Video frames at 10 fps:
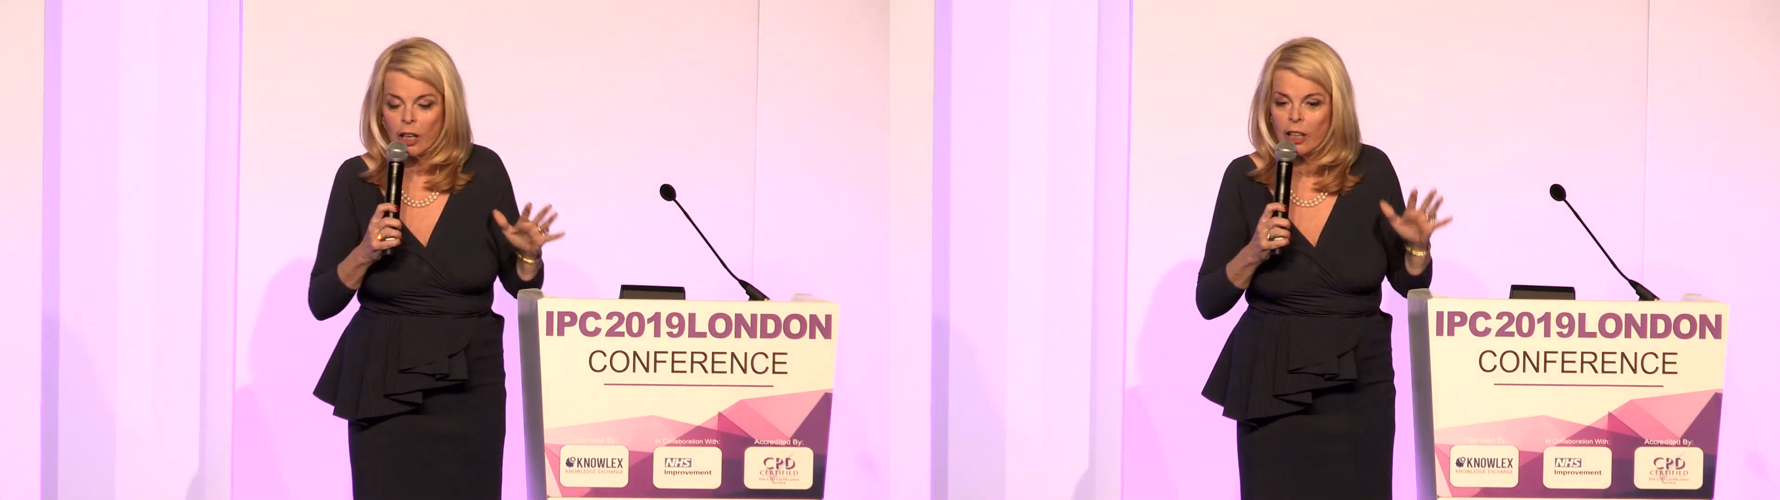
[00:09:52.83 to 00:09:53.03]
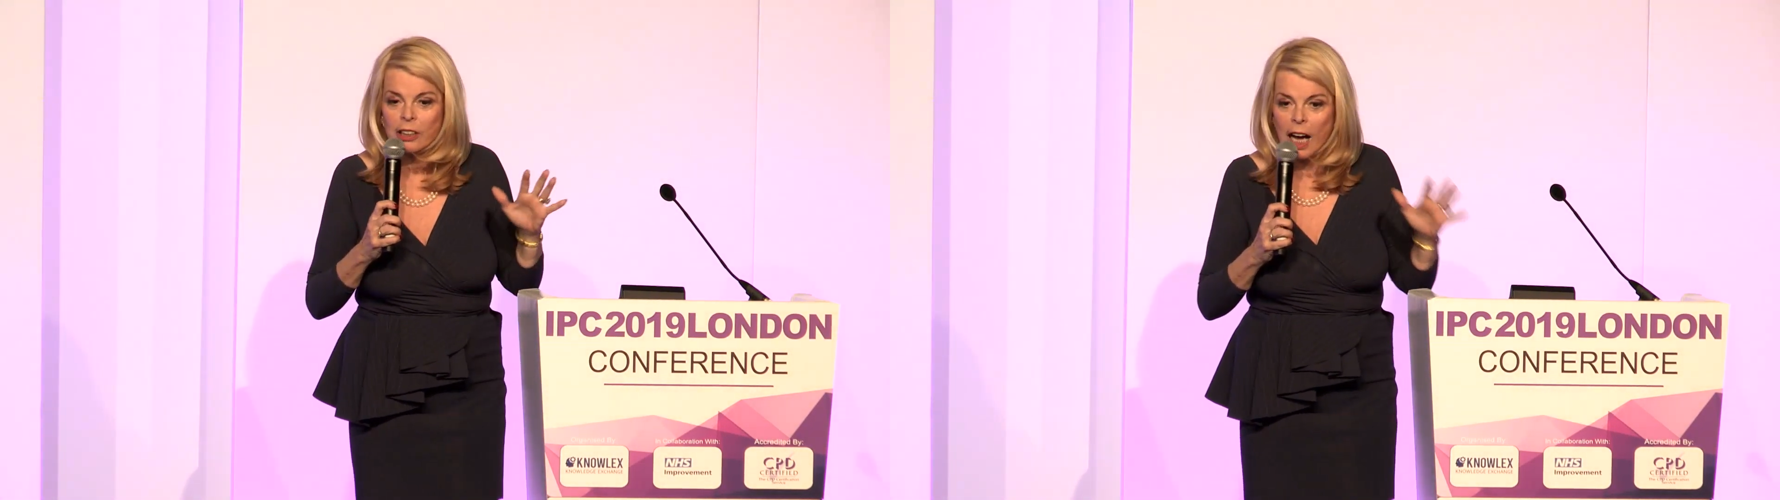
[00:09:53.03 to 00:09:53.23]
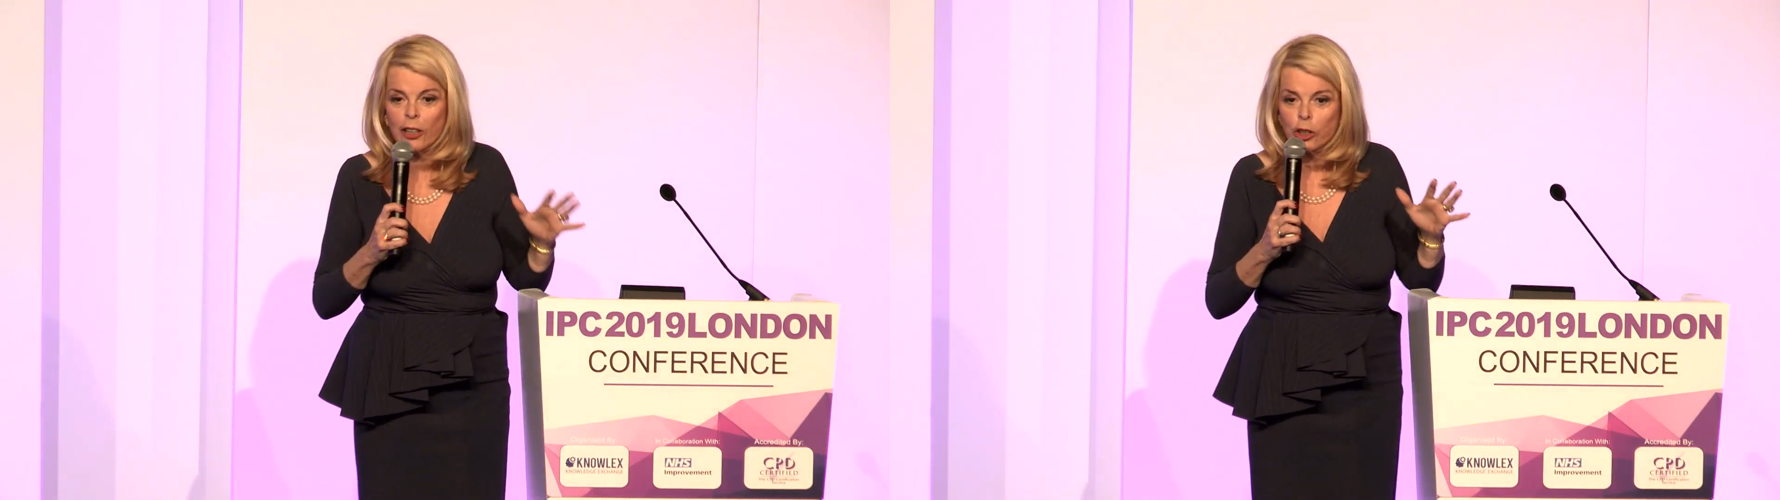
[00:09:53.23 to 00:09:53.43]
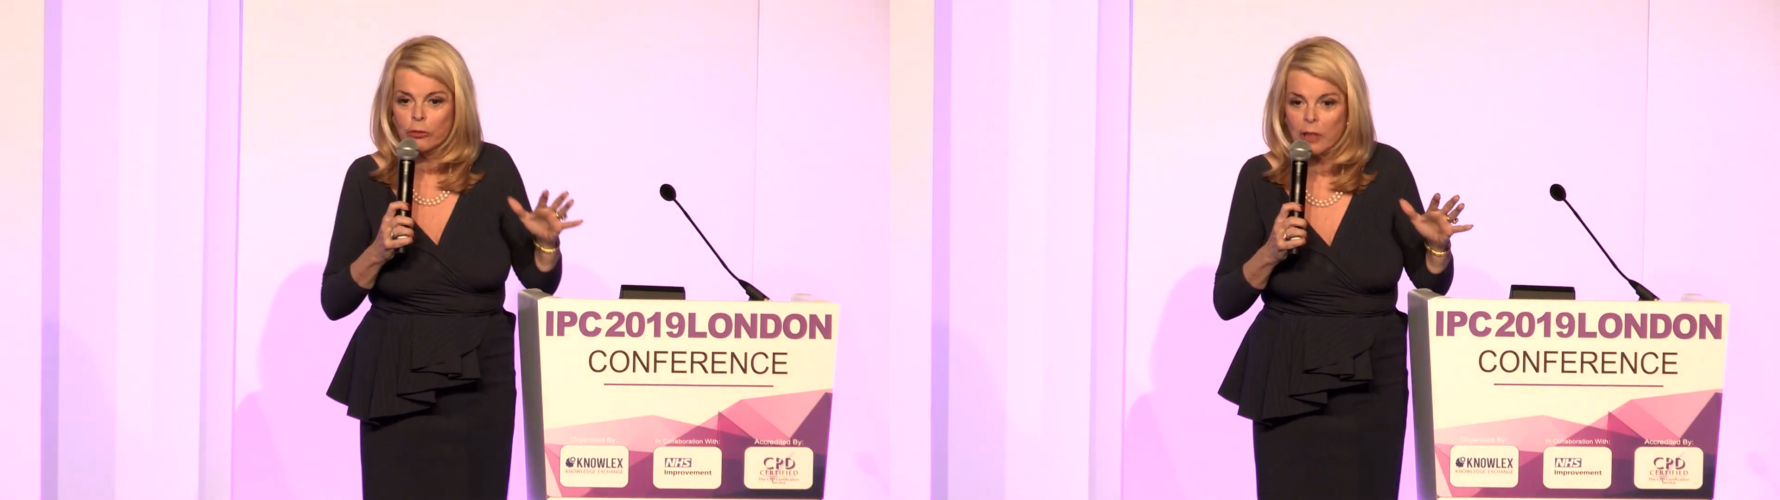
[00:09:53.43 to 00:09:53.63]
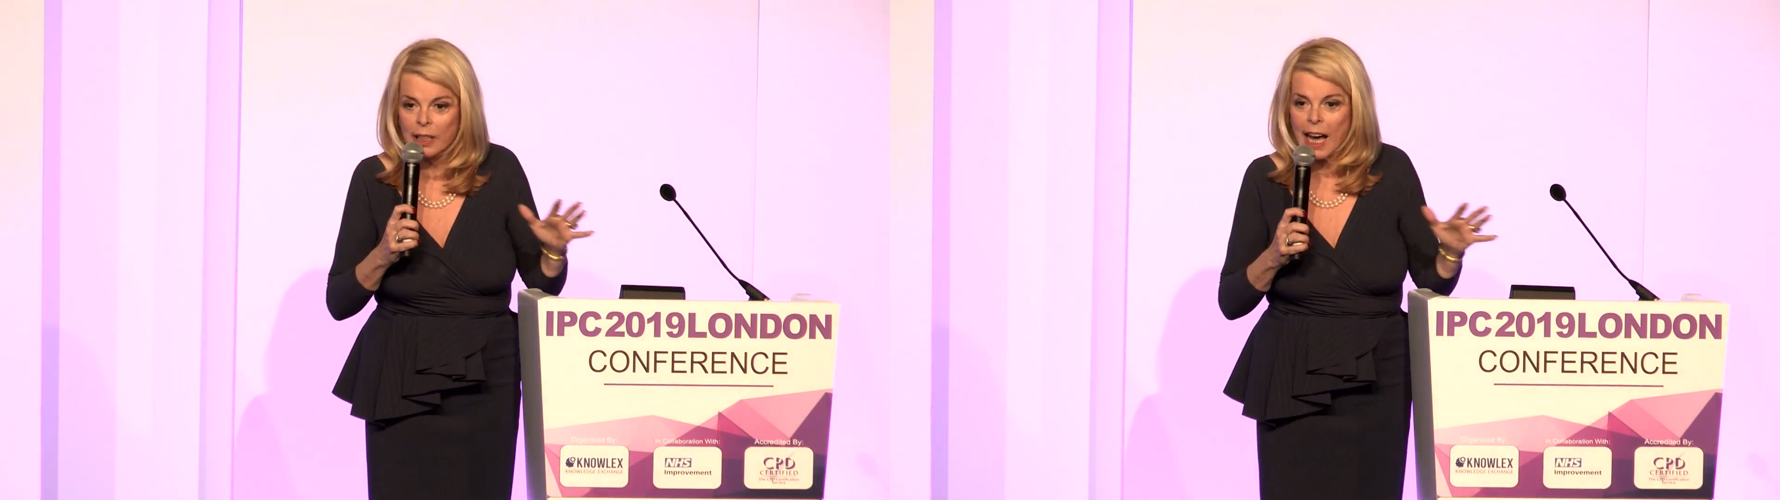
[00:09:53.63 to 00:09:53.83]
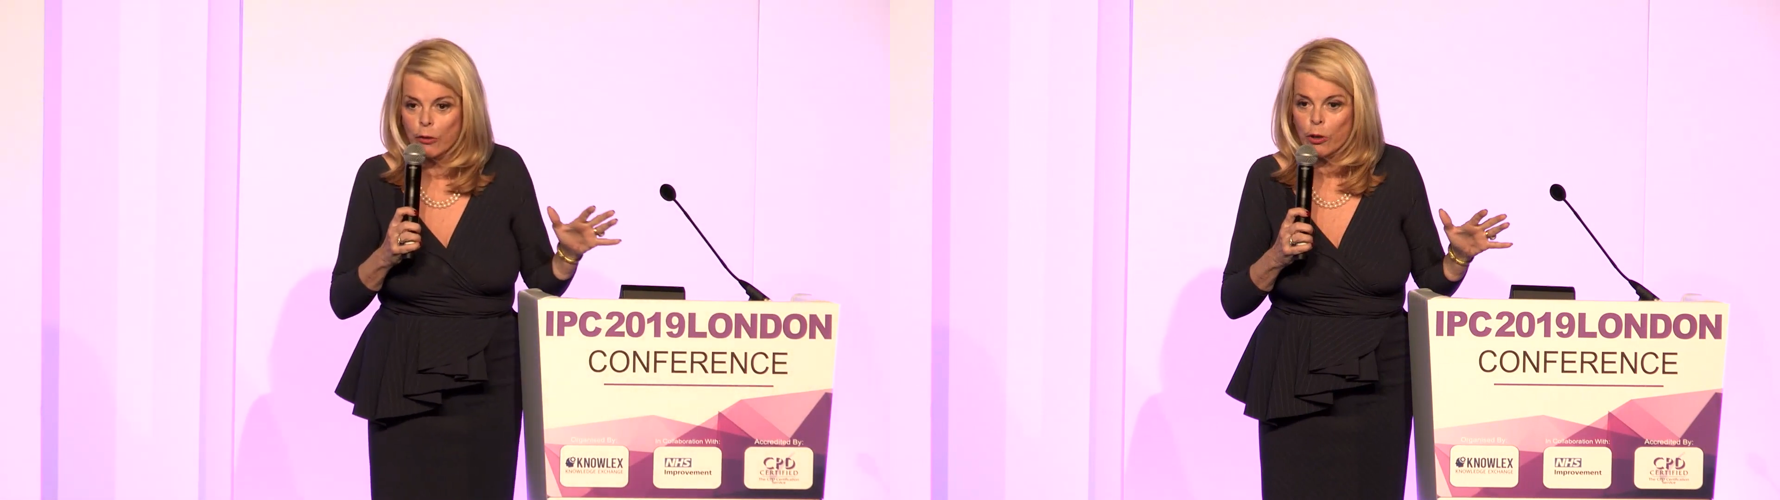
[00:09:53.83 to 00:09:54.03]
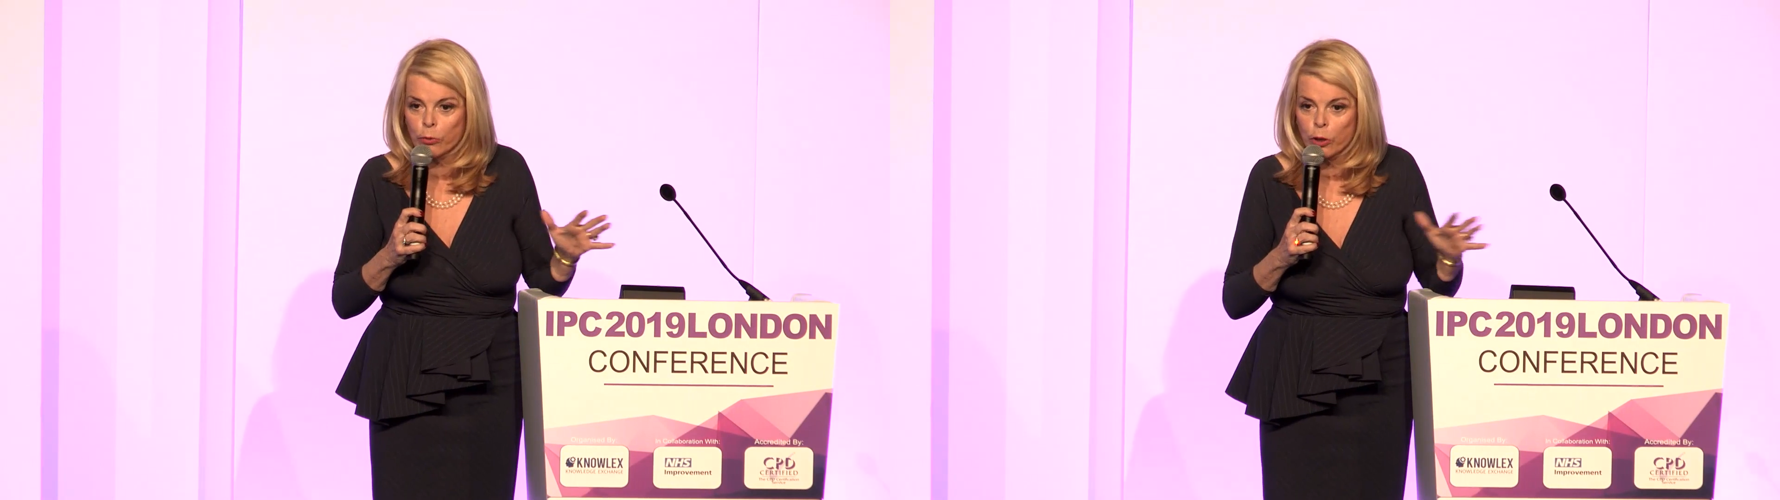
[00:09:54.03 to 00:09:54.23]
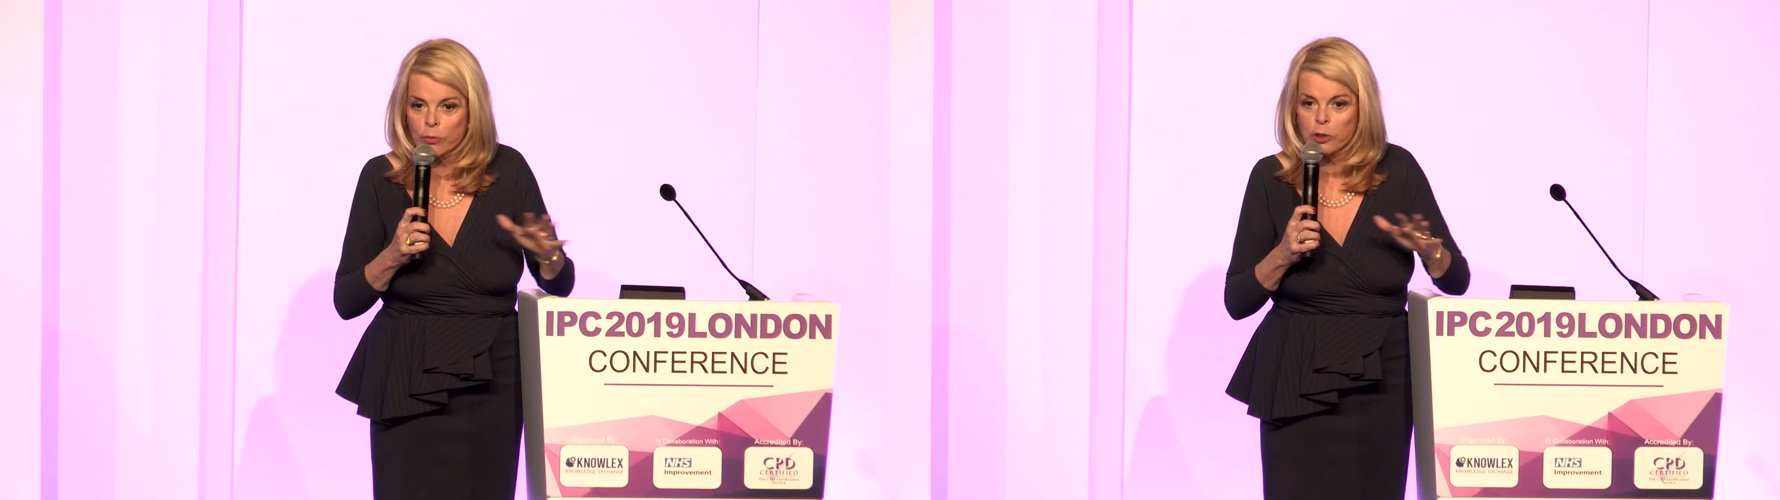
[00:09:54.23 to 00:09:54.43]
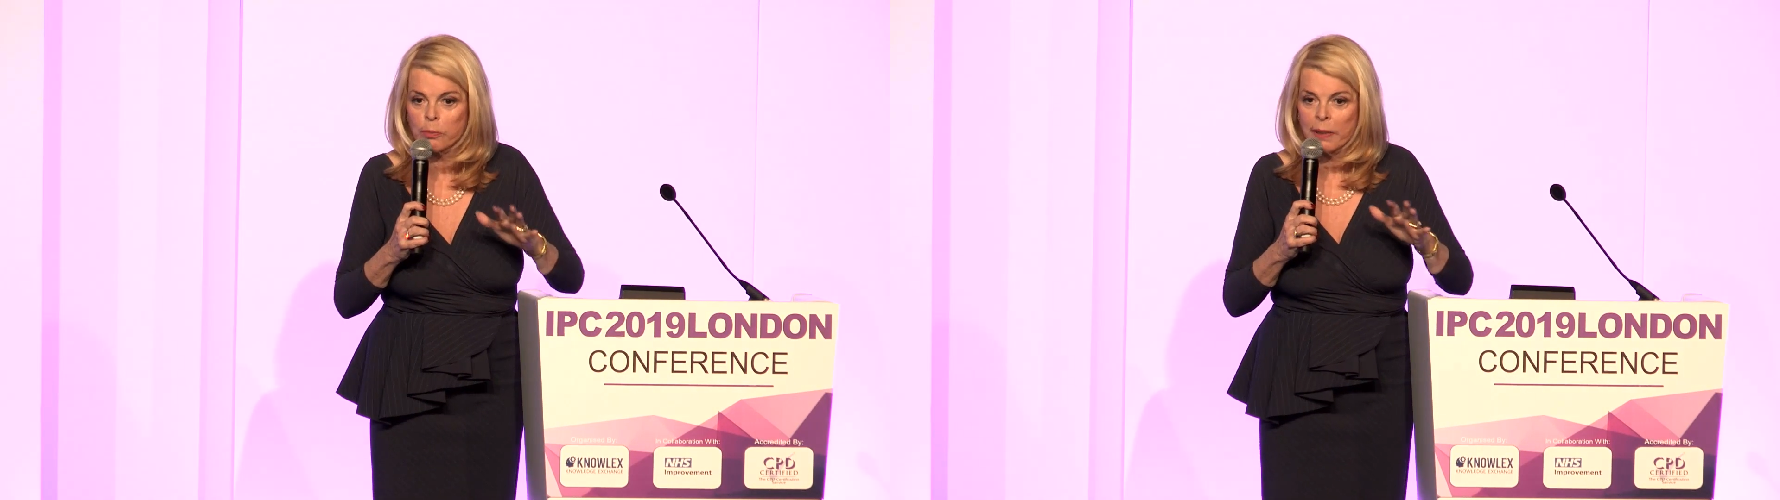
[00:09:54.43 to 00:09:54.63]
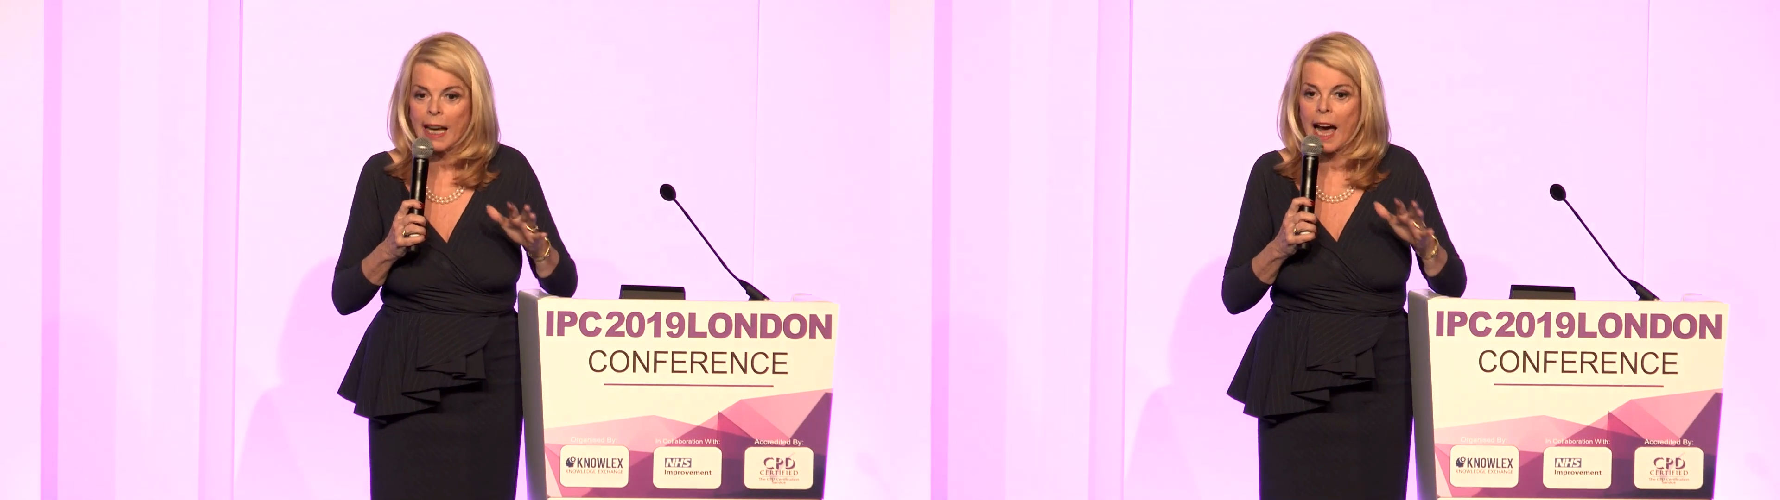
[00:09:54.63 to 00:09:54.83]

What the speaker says: are not going to allow a room to be